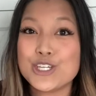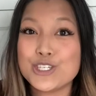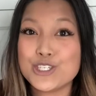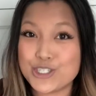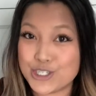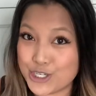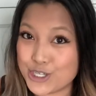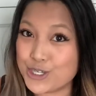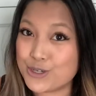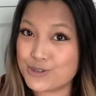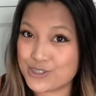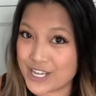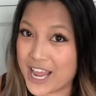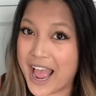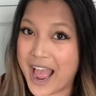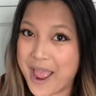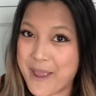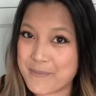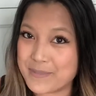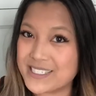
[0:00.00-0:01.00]
two
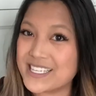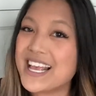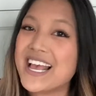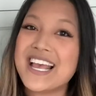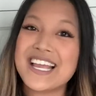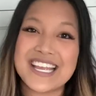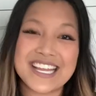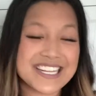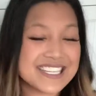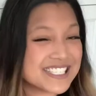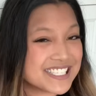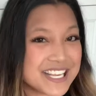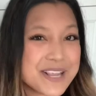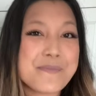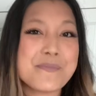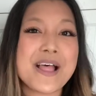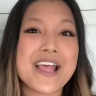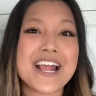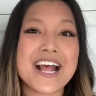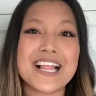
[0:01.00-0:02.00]
times. Can seem
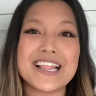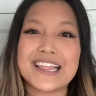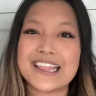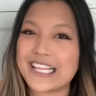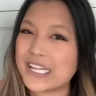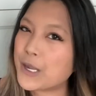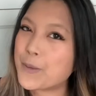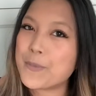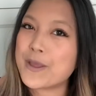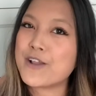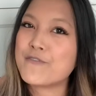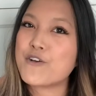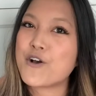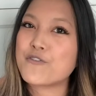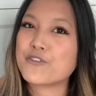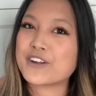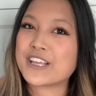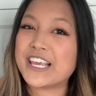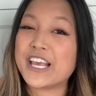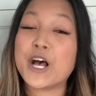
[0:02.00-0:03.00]
like a little bit of
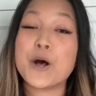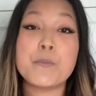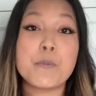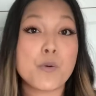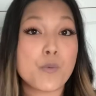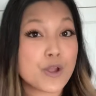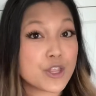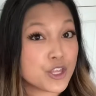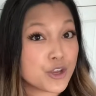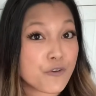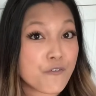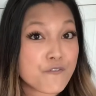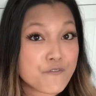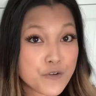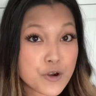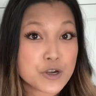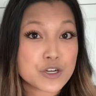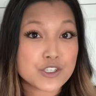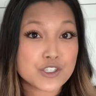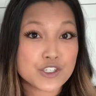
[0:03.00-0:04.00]
overkill, but when you're
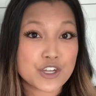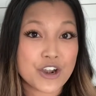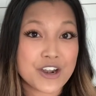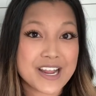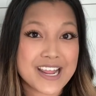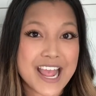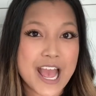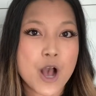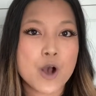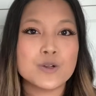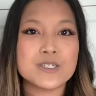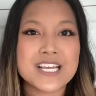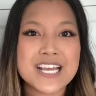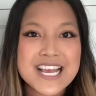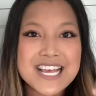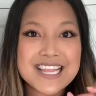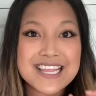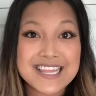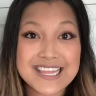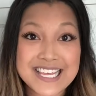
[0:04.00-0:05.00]
first starting out,
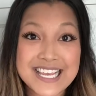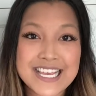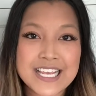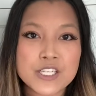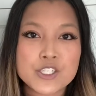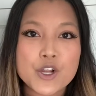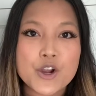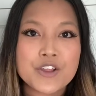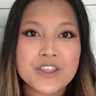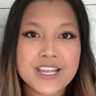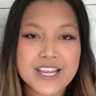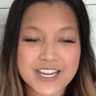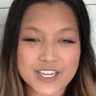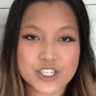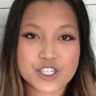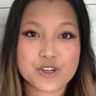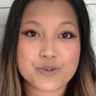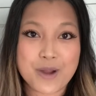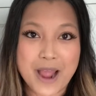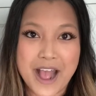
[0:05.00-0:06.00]
these are the
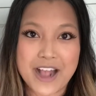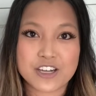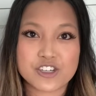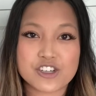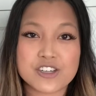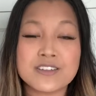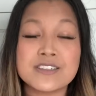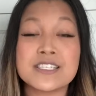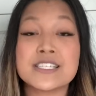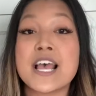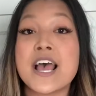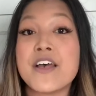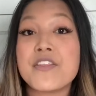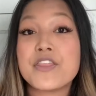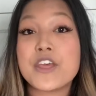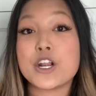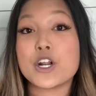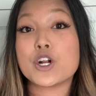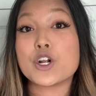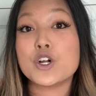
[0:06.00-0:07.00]
interactions
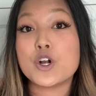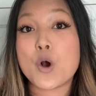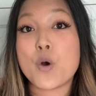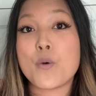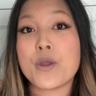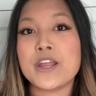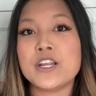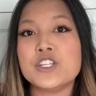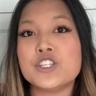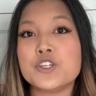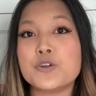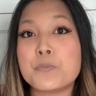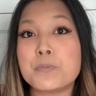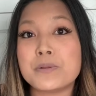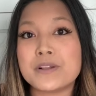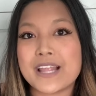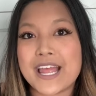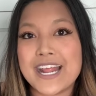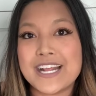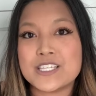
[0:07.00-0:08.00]
that are going to
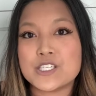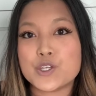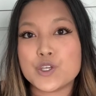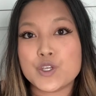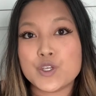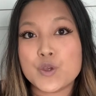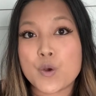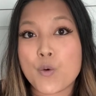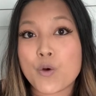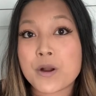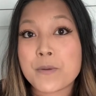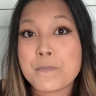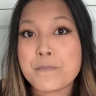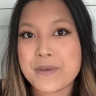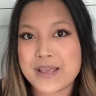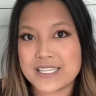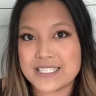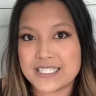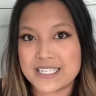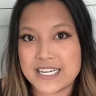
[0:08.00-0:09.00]
place your
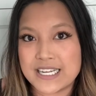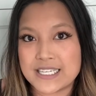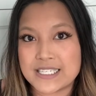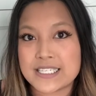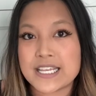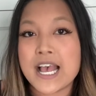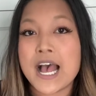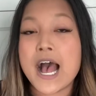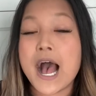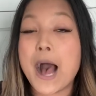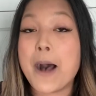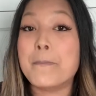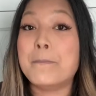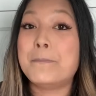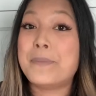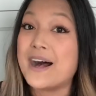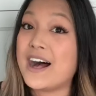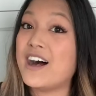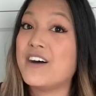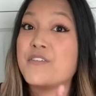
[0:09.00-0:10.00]
business
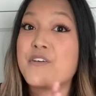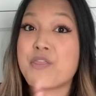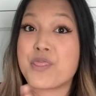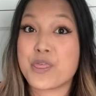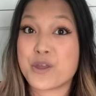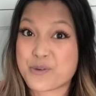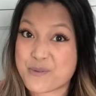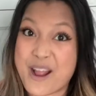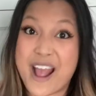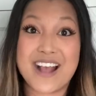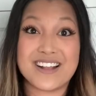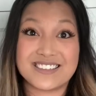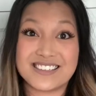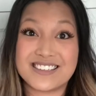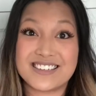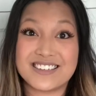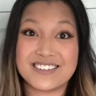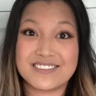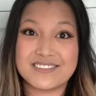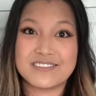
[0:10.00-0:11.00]
above the
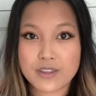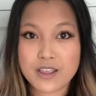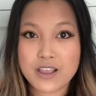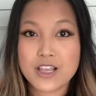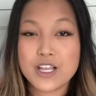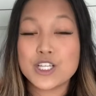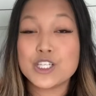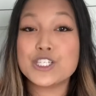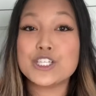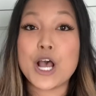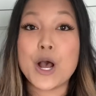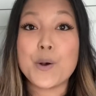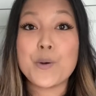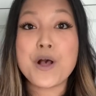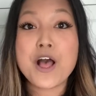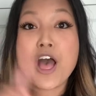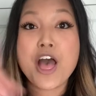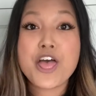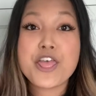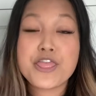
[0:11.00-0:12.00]
rest. So
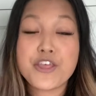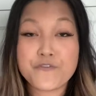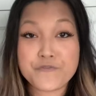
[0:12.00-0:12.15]
the